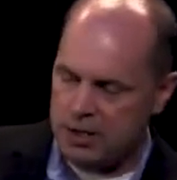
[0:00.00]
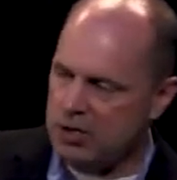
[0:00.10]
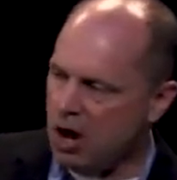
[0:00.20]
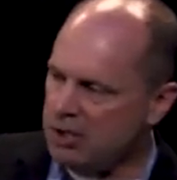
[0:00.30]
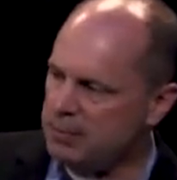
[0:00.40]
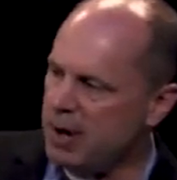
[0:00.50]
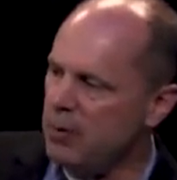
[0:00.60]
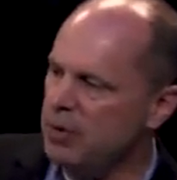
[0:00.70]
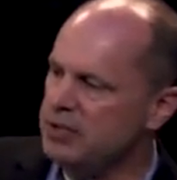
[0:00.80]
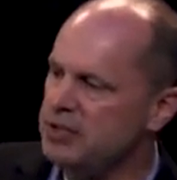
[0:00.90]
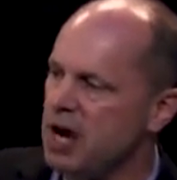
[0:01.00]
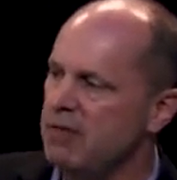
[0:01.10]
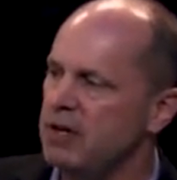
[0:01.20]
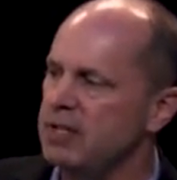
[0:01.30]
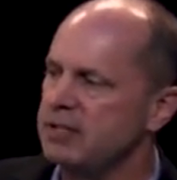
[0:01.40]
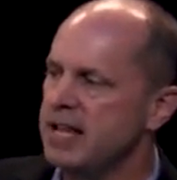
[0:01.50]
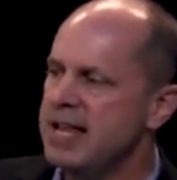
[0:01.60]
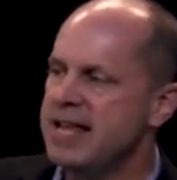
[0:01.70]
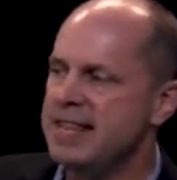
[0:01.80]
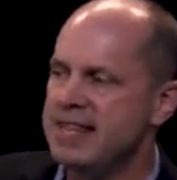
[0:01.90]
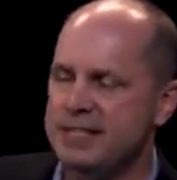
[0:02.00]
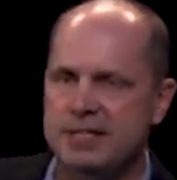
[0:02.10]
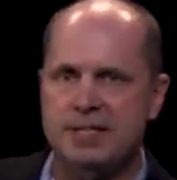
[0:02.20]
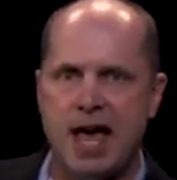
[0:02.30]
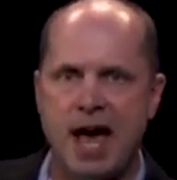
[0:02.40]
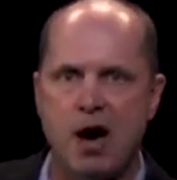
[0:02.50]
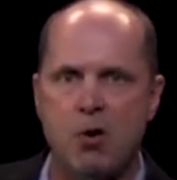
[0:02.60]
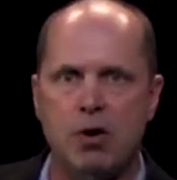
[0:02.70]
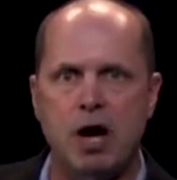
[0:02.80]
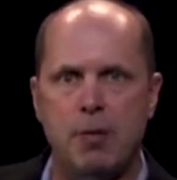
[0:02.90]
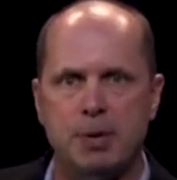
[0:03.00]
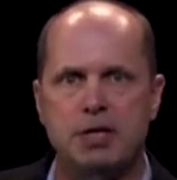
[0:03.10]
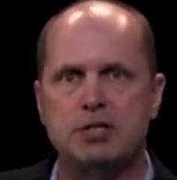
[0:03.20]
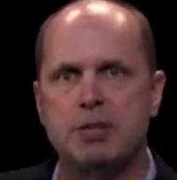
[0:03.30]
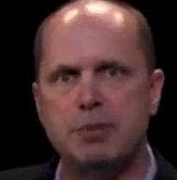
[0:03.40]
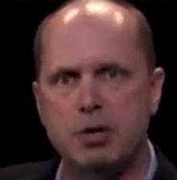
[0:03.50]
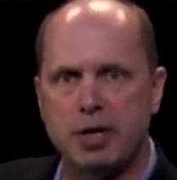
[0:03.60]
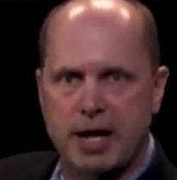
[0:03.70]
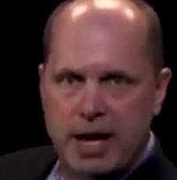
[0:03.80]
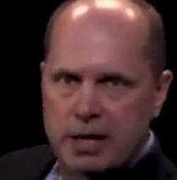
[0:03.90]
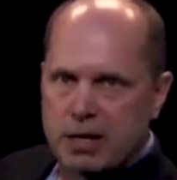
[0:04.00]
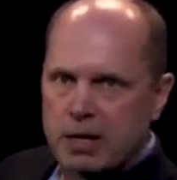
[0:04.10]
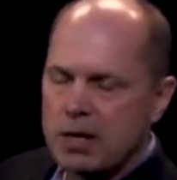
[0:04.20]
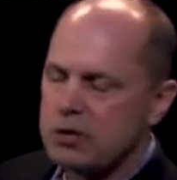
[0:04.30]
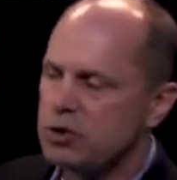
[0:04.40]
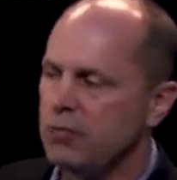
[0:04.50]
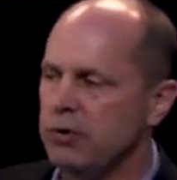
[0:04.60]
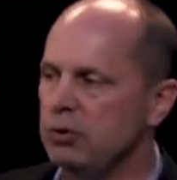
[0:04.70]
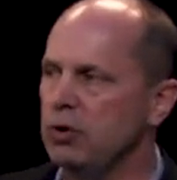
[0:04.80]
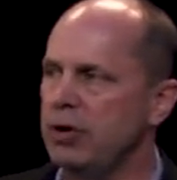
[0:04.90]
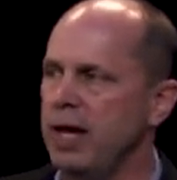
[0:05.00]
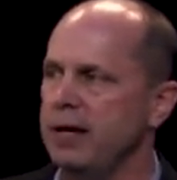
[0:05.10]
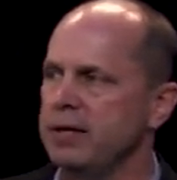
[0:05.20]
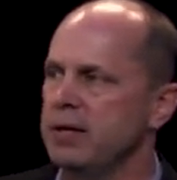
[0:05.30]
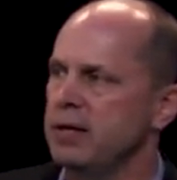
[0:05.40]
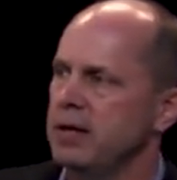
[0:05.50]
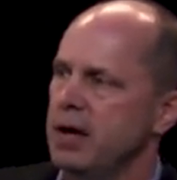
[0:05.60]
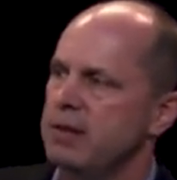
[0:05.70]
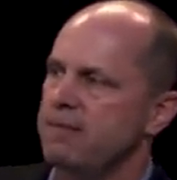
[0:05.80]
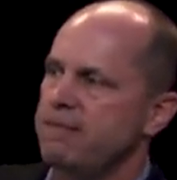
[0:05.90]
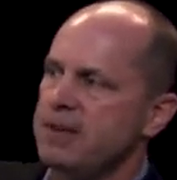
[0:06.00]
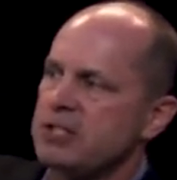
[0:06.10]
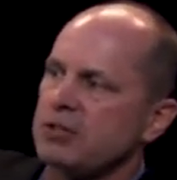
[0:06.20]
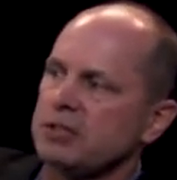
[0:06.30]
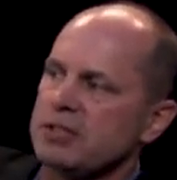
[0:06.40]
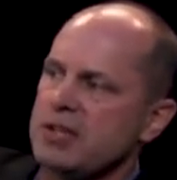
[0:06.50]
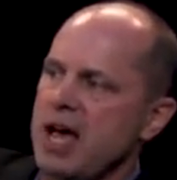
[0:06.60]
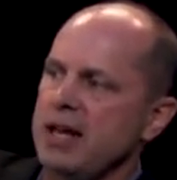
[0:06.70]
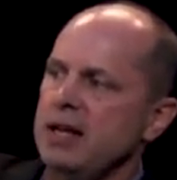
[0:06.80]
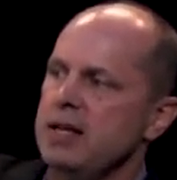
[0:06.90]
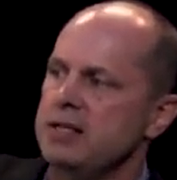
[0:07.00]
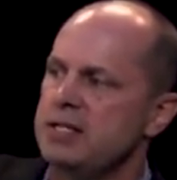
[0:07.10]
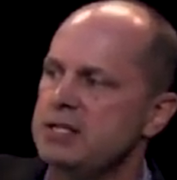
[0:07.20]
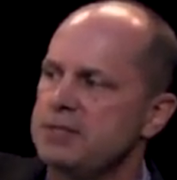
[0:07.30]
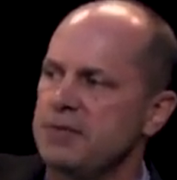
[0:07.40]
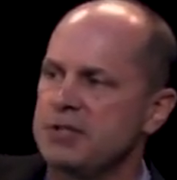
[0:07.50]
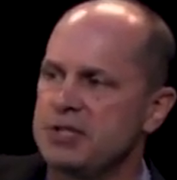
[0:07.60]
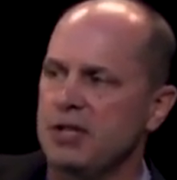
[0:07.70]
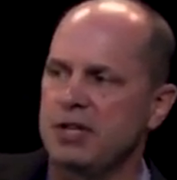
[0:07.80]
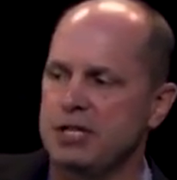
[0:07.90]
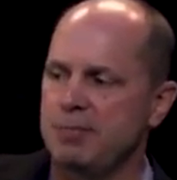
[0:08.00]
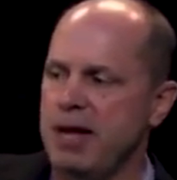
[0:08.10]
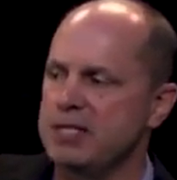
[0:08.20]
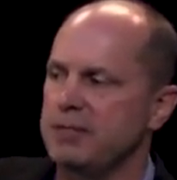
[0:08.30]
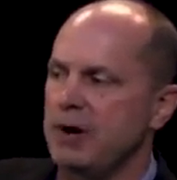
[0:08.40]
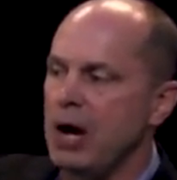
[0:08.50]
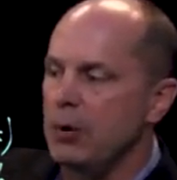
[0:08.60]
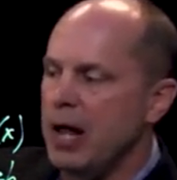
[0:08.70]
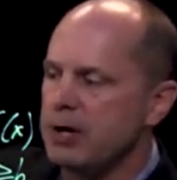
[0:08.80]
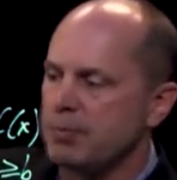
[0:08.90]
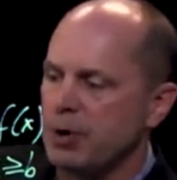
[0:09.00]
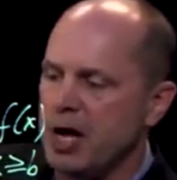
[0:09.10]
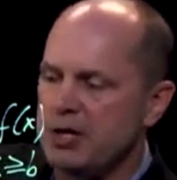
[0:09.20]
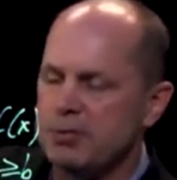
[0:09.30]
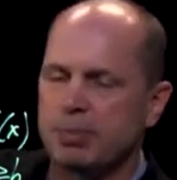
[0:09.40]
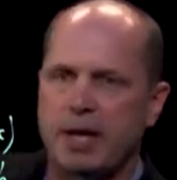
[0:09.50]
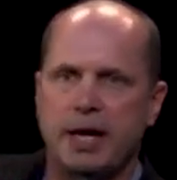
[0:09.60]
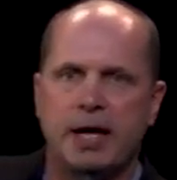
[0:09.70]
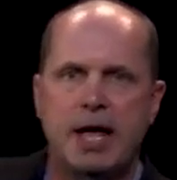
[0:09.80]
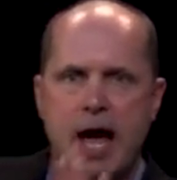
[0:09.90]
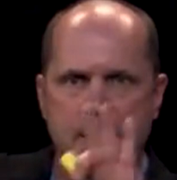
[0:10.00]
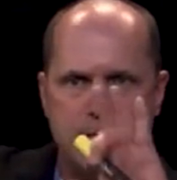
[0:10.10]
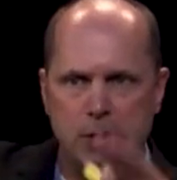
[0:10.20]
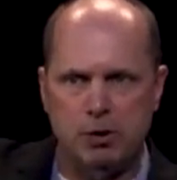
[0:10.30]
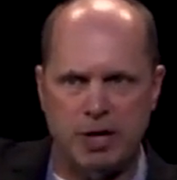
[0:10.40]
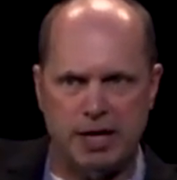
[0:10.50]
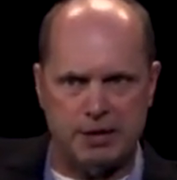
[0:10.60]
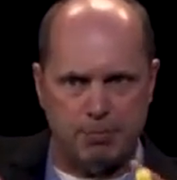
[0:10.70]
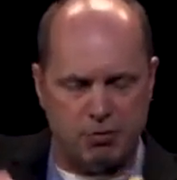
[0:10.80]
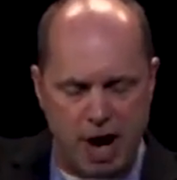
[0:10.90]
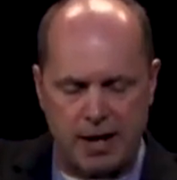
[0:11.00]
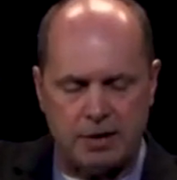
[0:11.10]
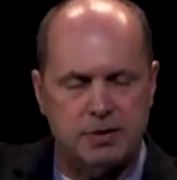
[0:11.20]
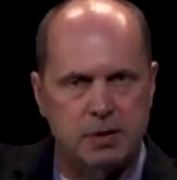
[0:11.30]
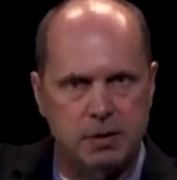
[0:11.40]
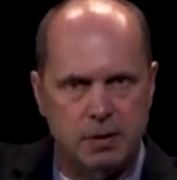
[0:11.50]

talked about and we discovered is this is how companies communicate. So if you look at the physical design, this is facilities based. If I go down to production planning, I'm now looking at the product.